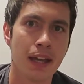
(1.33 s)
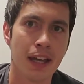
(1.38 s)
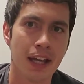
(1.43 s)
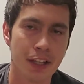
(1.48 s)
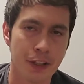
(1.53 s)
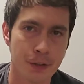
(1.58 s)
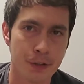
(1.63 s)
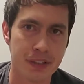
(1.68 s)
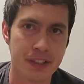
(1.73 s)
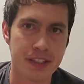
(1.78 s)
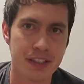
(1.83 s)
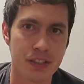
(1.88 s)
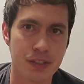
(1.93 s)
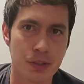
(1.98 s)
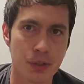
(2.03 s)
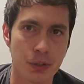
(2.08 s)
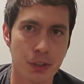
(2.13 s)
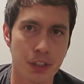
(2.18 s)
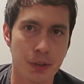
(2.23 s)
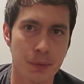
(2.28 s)
Hello, this is
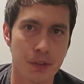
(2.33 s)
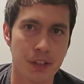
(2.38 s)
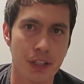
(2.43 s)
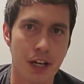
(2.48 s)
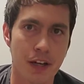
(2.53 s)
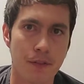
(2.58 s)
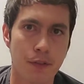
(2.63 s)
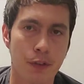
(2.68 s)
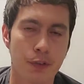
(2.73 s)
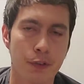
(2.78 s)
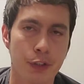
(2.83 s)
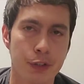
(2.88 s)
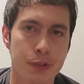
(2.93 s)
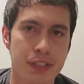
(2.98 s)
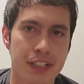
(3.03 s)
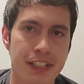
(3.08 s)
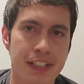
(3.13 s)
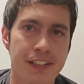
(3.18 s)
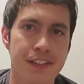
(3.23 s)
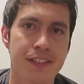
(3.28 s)
Julian with Coffee Reviews,
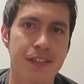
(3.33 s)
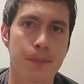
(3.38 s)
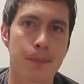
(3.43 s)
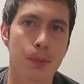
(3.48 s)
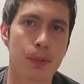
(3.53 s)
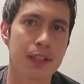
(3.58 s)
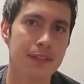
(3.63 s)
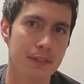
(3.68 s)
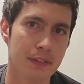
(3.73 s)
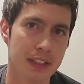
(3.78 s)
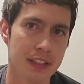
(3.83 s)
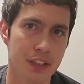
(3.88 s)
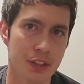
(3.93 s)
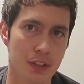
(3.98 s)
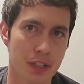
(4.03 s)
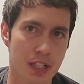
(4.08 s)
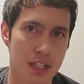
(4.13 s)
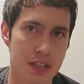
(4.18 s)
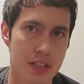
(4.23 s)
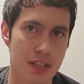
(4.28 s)
and here's a brief
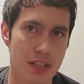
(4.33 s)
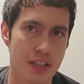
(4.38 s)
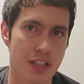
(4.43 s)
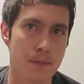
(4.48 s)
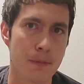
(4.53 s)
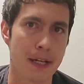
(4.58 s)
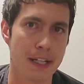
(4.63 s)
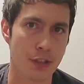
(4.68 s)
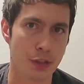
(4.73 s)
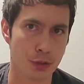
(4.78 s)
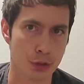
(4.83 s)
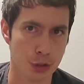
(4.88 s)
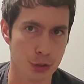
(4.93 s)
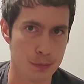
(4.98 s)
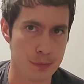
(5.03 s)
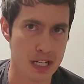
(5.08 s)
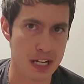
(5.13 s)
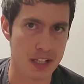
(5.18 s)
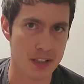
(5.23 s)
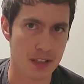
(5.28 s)
introduction into my
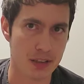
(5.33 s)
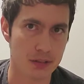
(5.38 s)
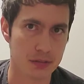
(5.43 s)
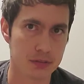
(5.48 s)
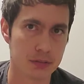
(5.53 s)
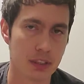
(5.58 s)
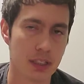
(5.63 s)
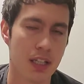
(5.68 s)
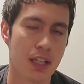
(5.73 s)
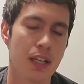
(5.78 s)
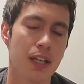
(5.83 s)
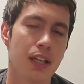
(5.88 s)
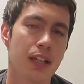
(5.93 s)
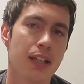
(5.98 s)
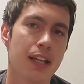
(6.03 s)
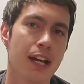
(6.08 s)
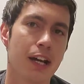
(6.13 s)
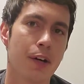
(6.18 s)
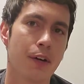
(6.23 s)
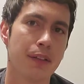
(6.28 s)
YouTube channel.
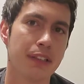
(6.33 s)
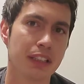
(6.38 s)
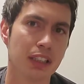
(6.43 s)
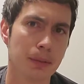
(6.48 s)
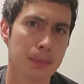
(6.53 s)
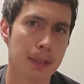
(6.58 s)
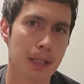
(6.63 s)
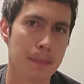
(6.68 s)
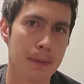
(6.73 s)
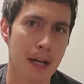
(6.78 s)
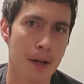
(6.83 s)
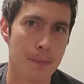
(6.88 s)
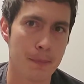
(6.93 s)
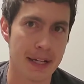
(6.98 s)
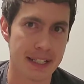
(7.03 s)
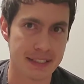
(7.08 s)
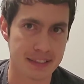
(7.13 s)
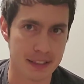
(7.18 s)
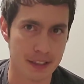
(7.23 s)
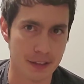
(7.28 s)
Now, a little bit about
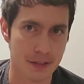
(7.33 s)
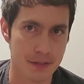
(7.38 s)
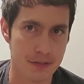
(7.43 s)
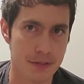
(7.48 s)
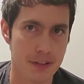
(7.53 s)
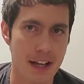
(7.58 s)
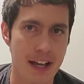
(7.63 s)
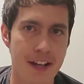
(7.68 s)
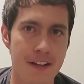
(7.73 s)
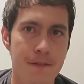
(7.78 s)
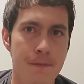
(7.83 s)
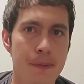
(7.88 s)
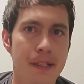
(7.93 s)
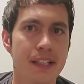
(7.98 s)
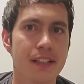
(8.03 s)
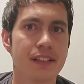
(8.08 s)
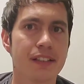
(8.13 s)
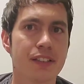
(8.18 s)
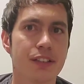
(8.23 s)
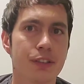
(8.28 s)
myself. I've been
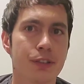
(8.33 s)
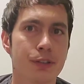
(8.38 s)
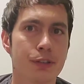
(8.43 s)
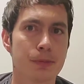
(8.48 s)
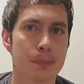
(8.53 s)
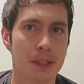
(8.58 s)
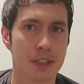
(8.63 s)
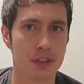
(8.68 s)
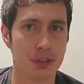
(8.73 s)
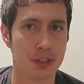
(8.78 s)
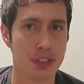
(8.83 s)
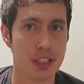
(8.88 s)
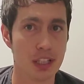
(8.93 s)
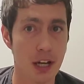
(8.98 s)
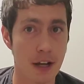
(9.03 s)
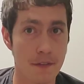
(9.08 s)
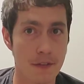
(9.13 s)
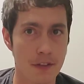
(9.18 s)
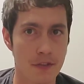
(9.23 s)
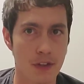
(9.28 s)
into specialty
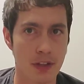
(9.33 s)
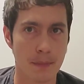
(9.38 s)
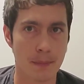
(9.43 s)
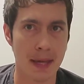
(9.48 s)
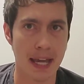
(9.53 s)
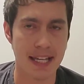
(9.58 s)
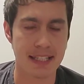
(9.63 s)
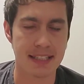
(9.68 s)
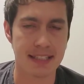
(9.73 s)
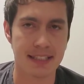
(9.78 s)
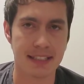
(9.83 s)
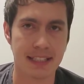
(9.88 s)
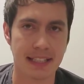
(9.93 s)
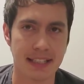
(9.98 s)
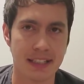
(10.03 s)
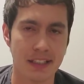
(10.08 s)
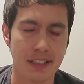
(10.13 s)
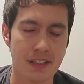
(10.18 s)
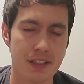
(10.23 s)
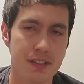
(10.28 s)
coffee for the past
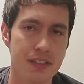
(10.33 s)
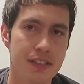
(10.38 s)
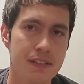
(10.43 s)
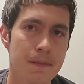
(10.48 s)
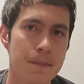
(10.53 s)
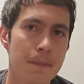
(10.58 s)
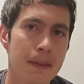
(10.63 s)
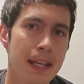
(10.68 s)
10 years.